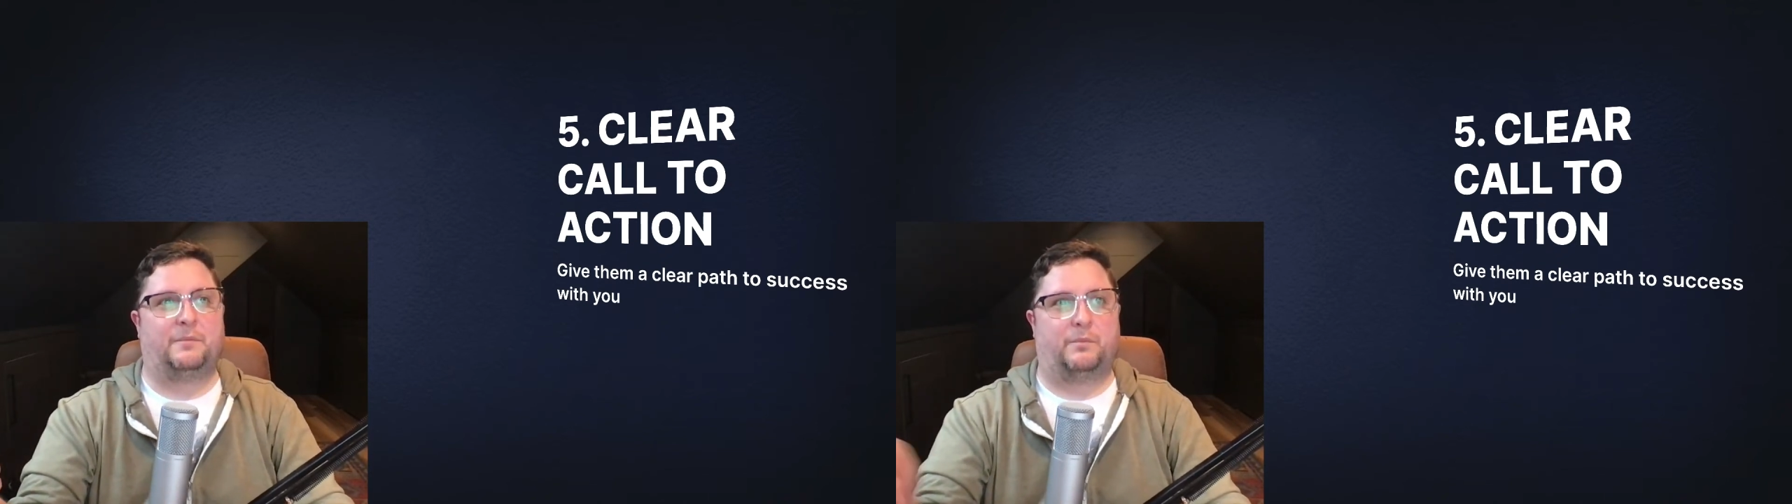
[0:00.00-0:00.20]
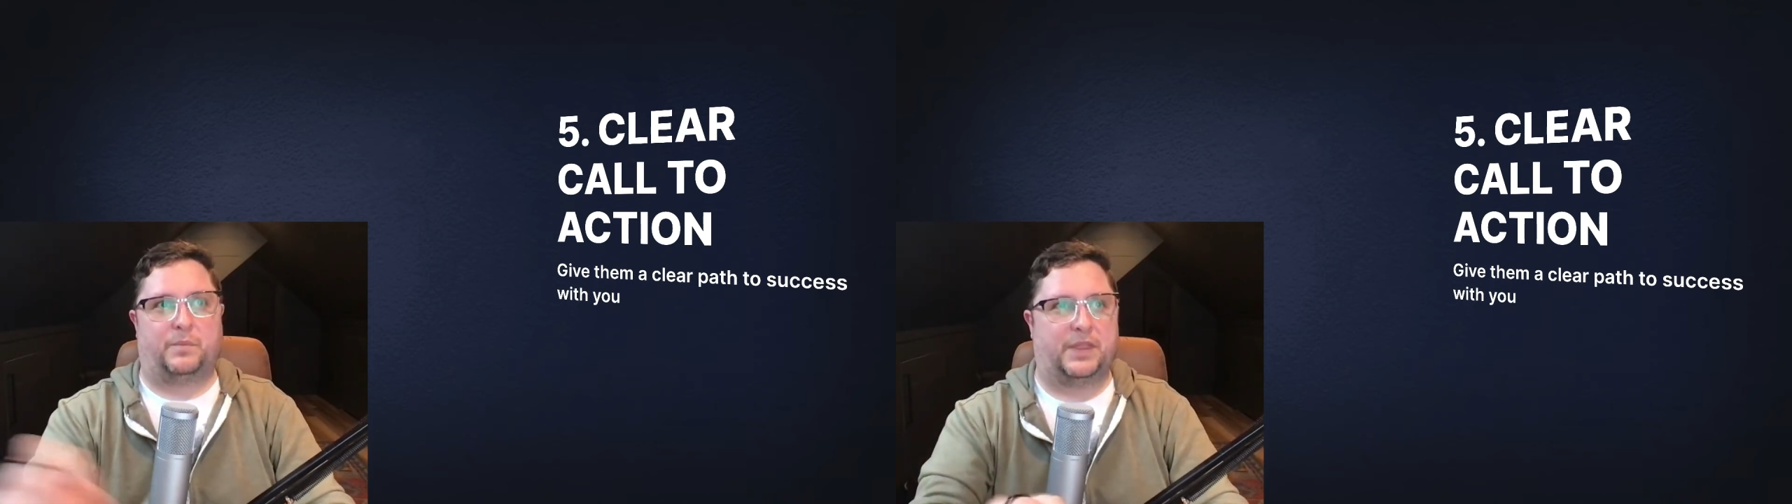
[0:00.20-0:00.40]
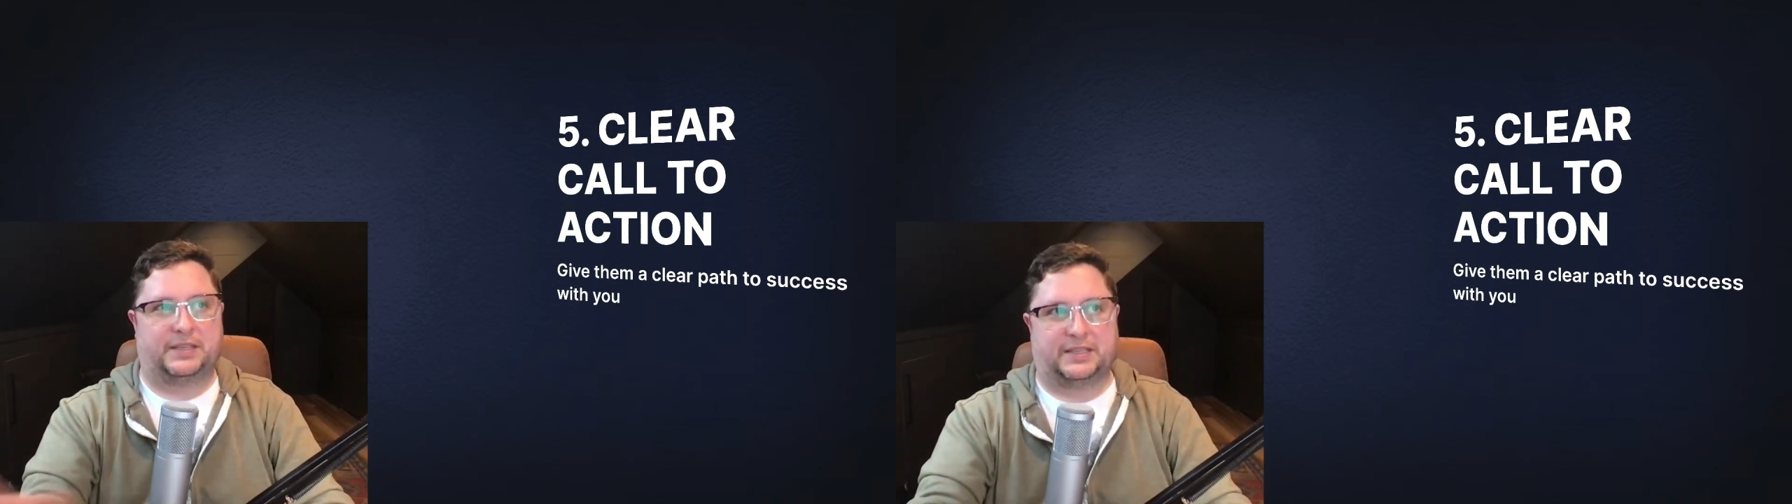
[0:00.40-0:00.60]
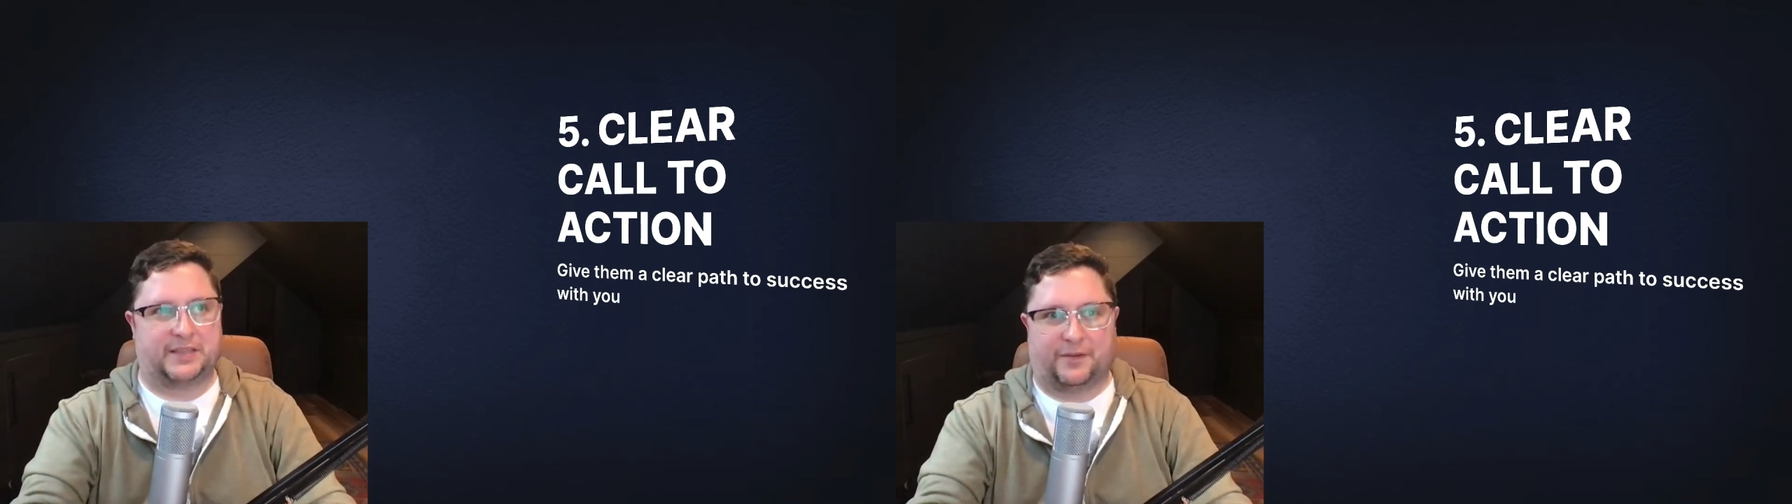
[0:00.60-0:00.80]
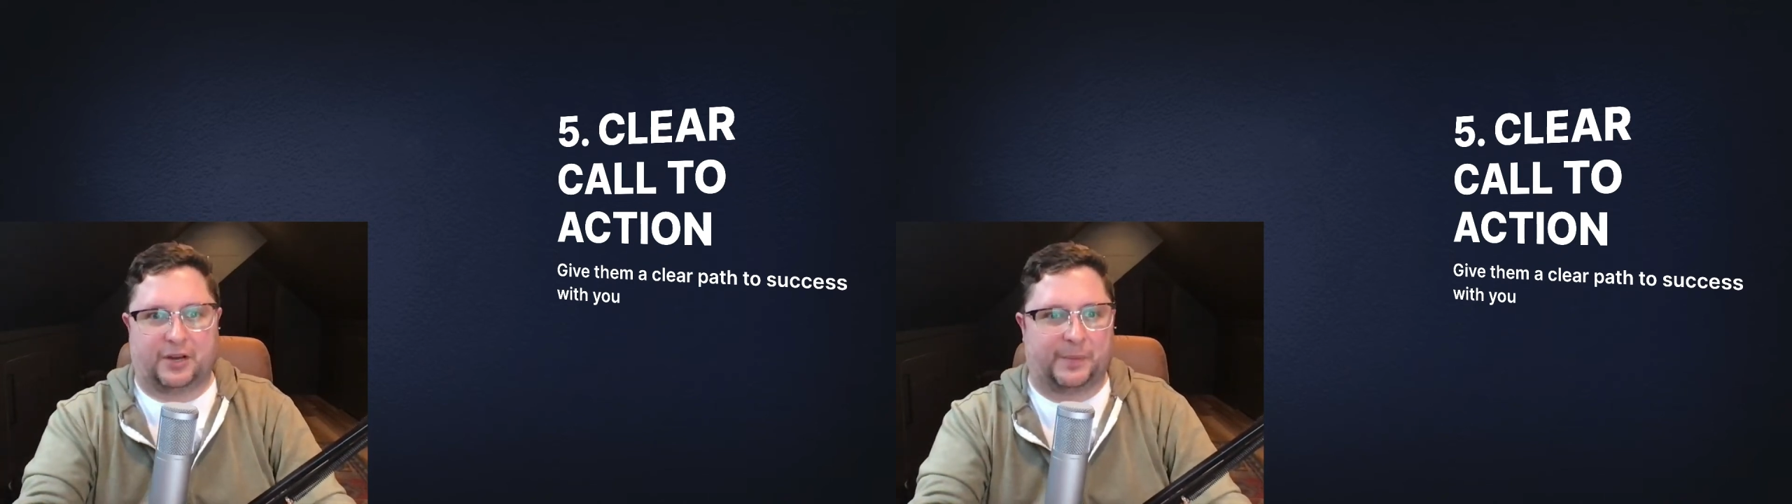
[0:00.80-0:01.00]
this has
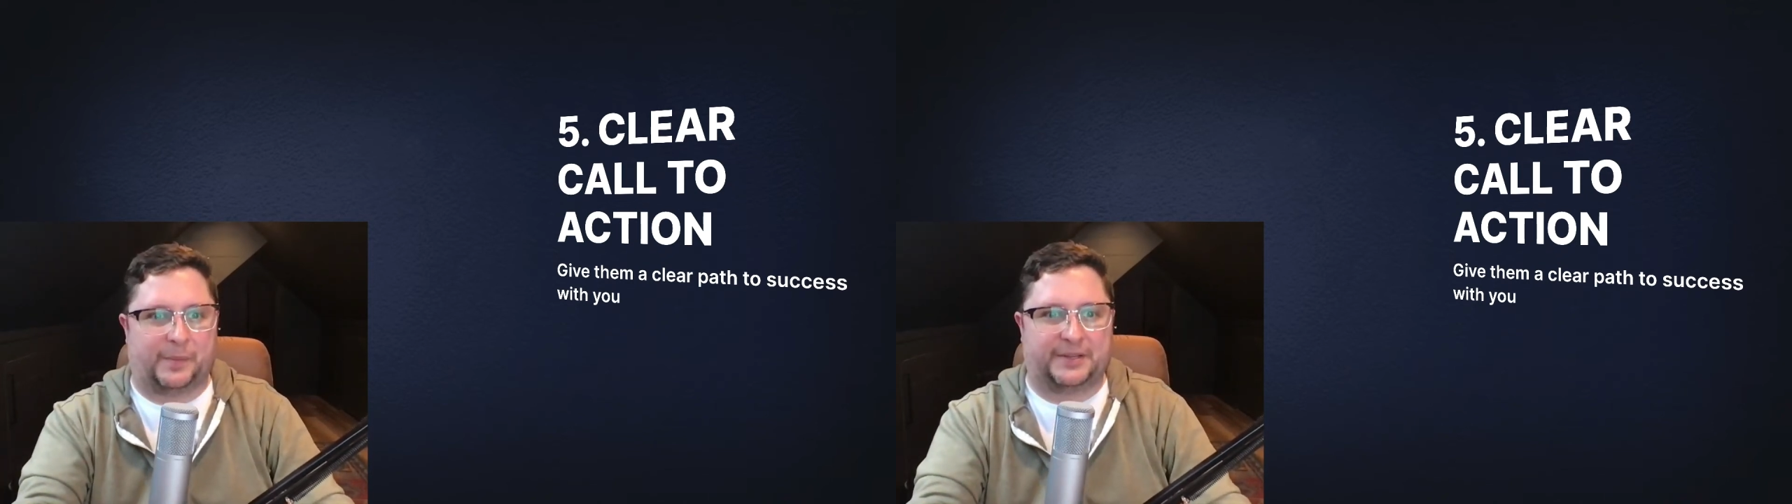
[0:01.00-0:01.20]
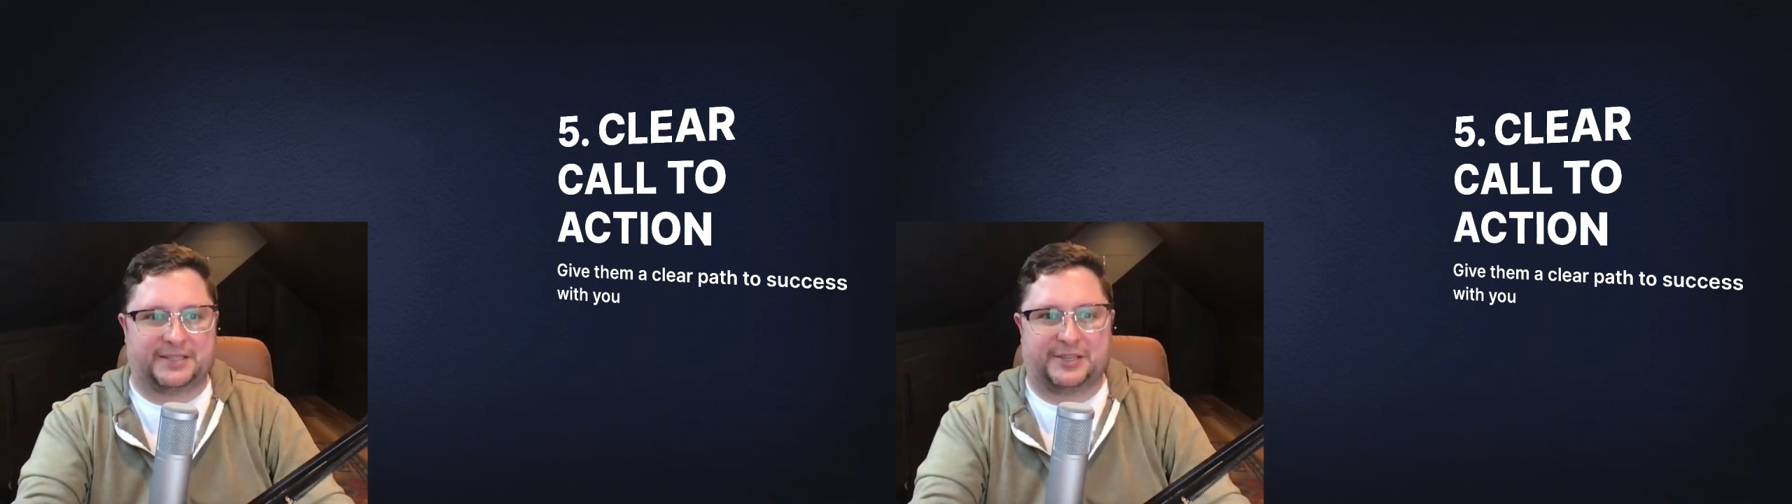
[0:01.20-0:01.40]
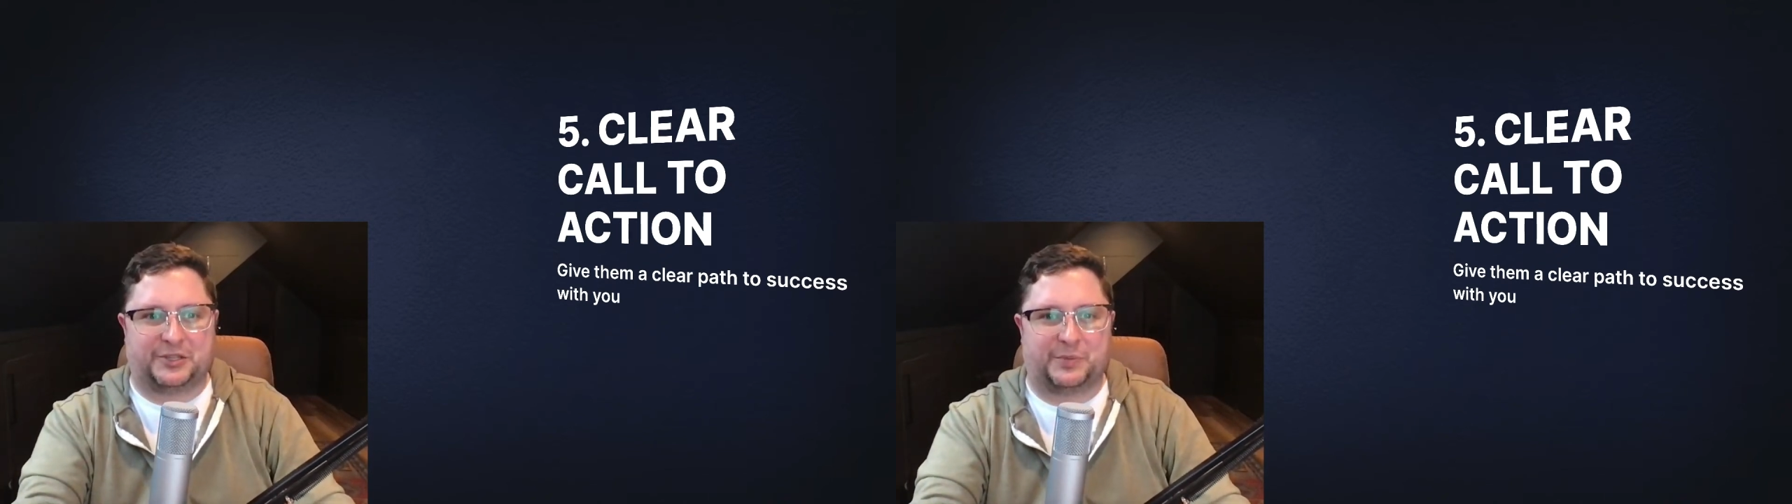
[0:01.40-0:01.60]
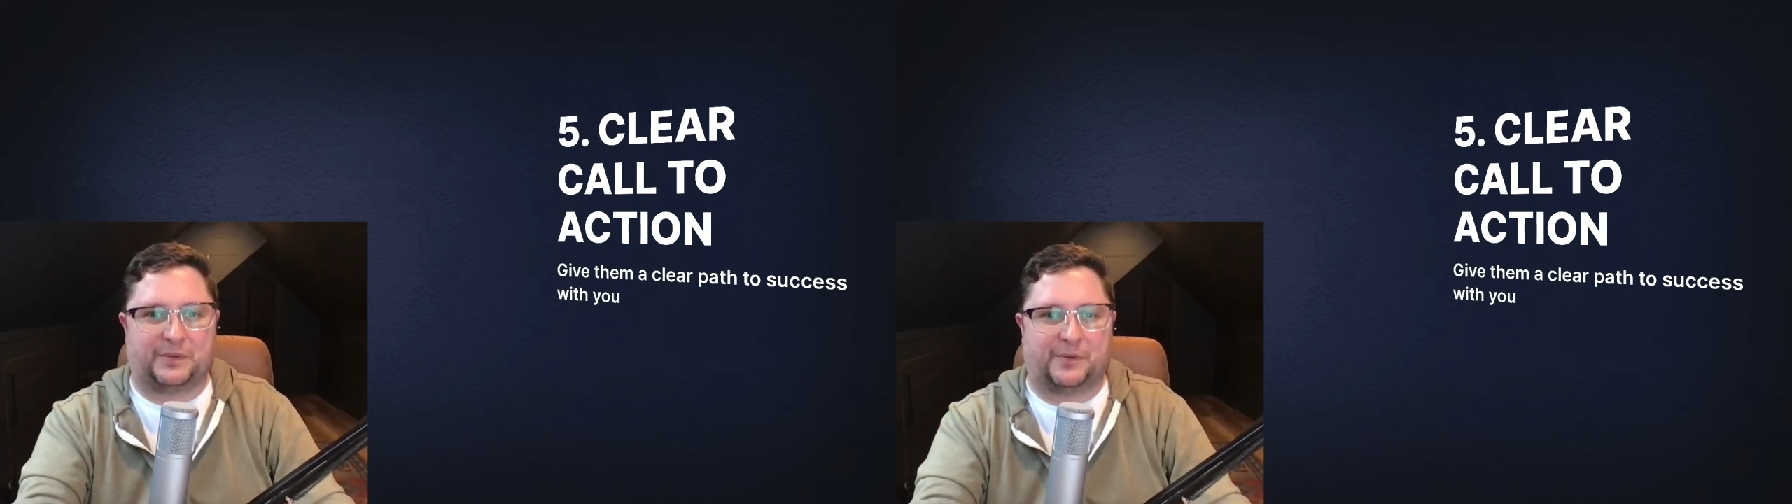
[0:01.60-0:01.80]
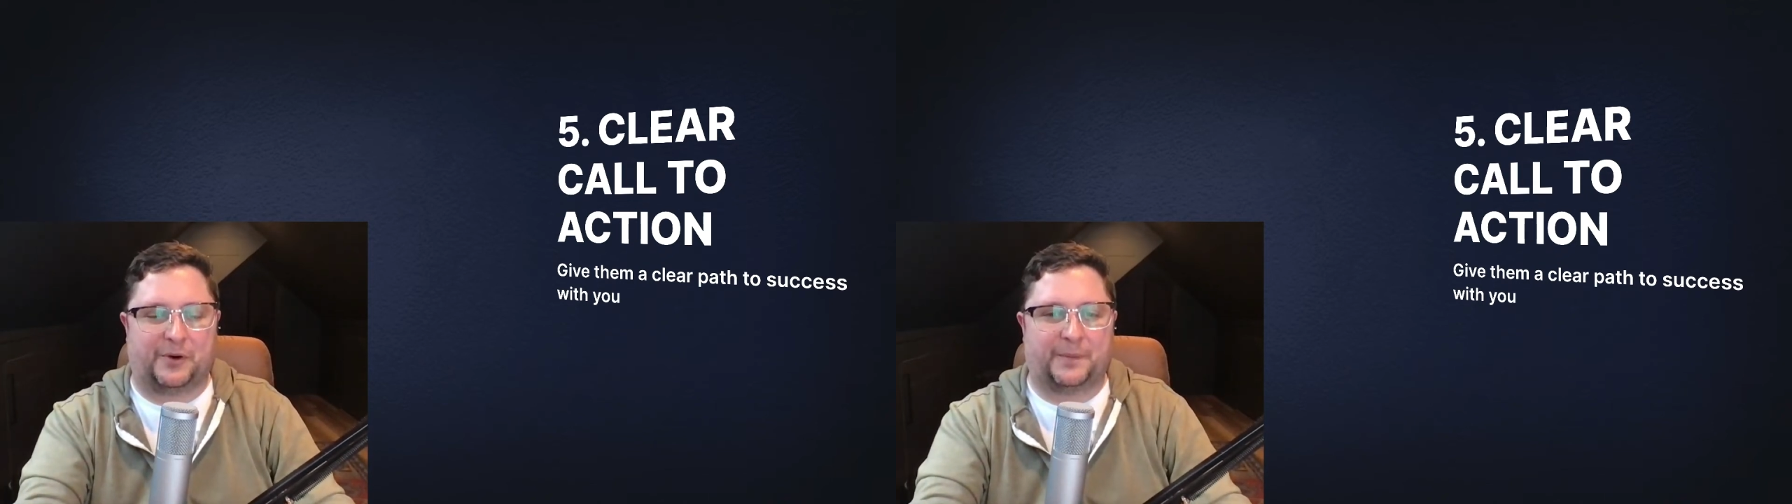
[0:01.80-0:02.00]
never come up as an issue
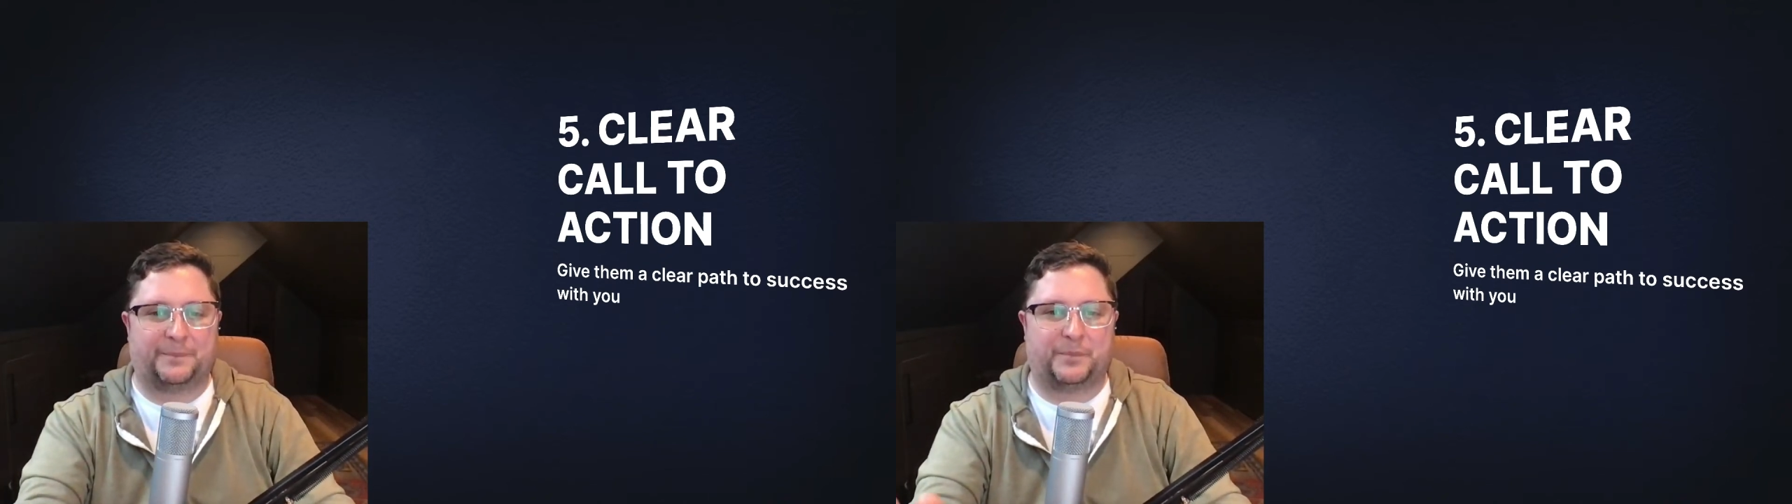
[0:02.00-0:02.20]
before